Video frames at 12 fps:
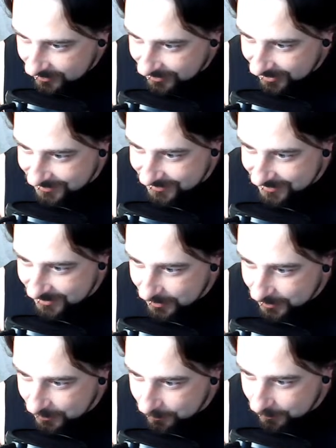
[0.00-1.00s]
Guys, good.
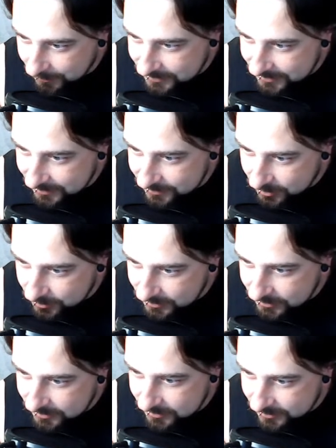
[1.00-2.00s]
Monty, how's it
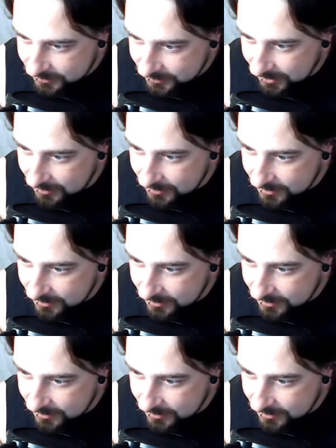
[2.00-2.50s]
going? Yeah.